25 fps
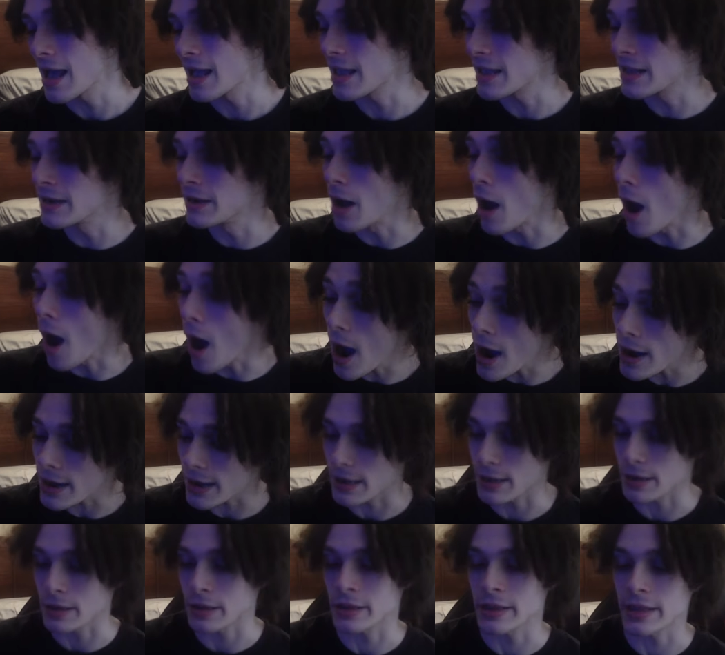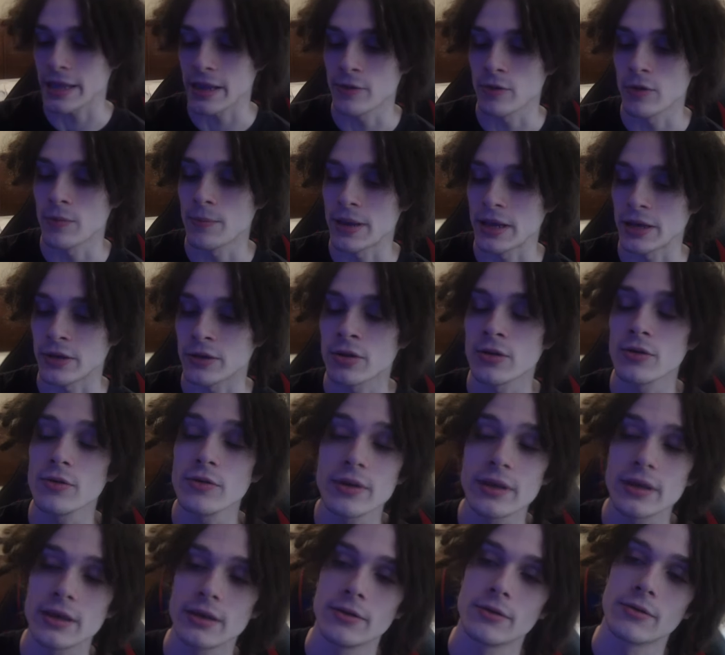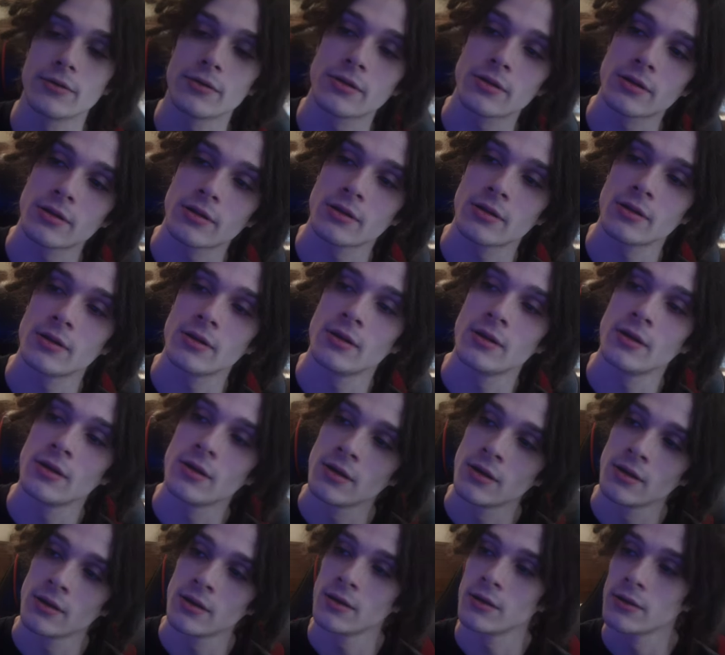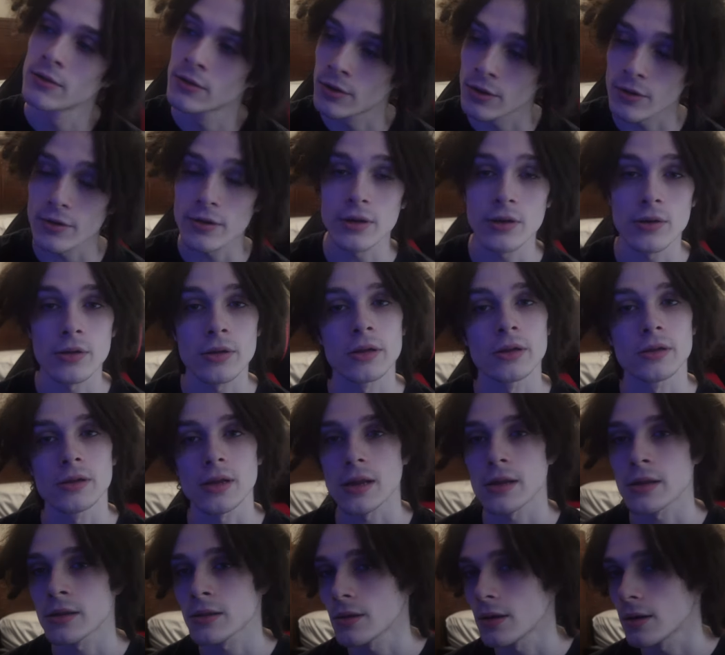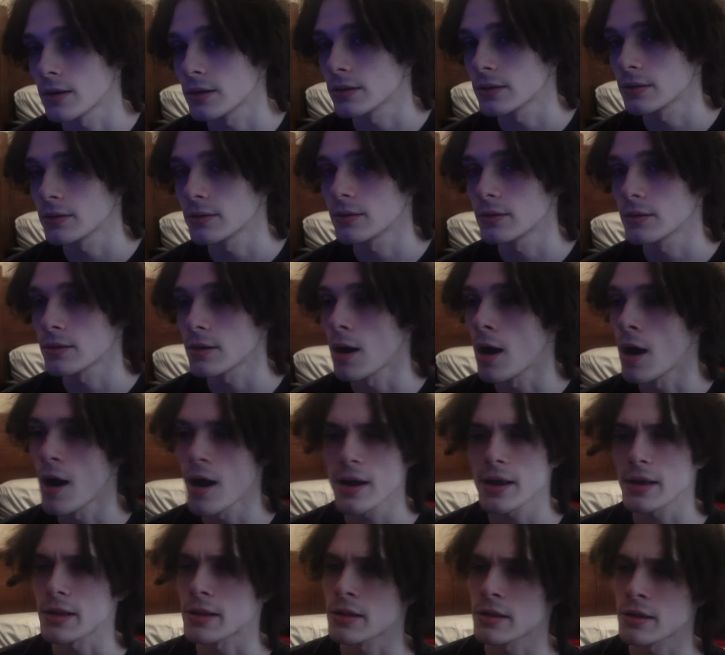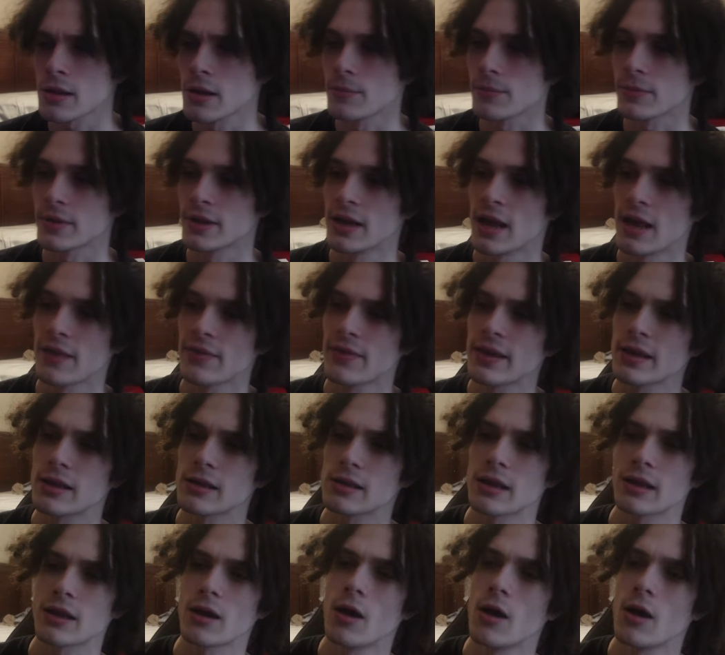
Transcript: in August it would be two years. Two years since I started. August something. I think it's like